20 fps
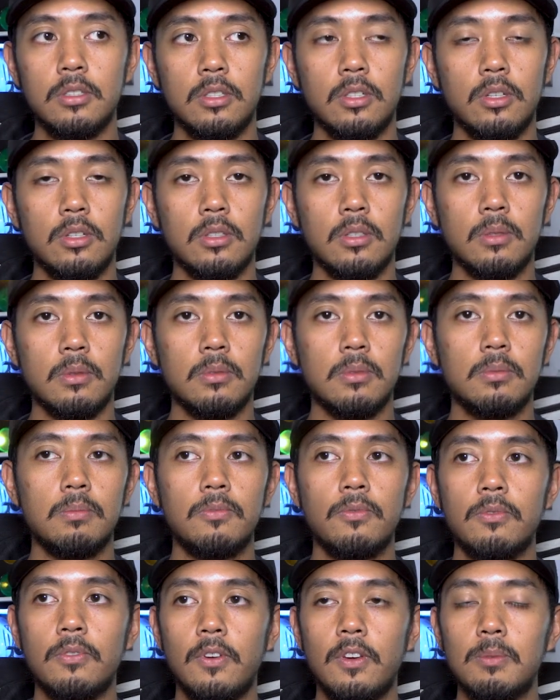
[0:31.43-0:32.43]
the
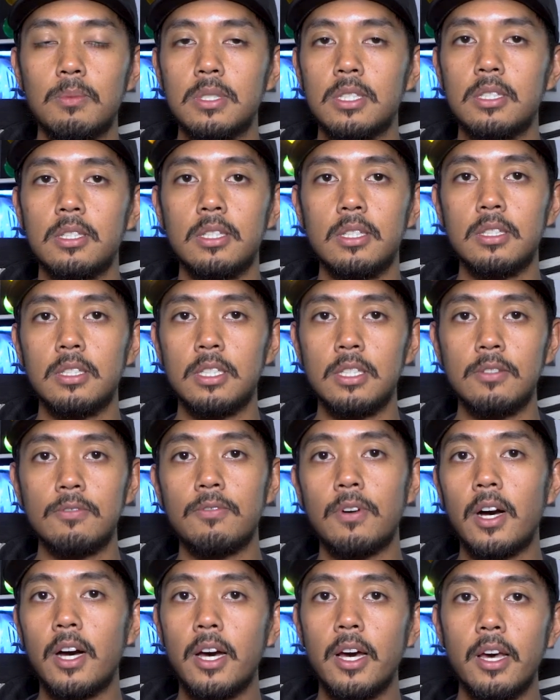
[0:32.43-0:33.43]
famously C5,
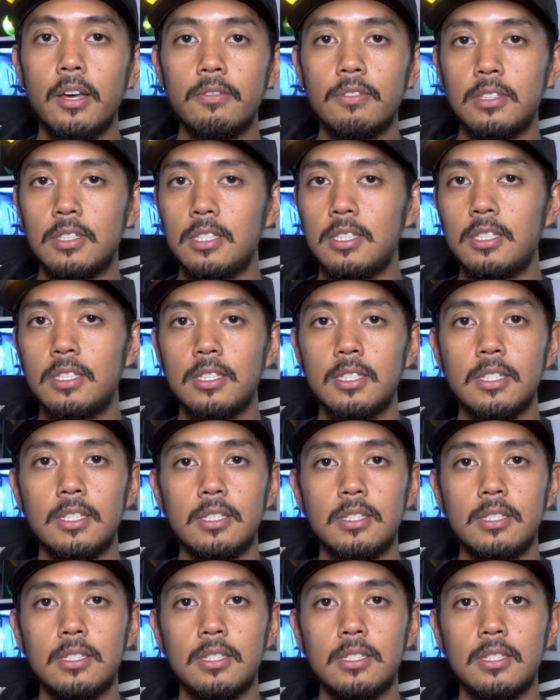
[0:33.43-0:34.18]
C6,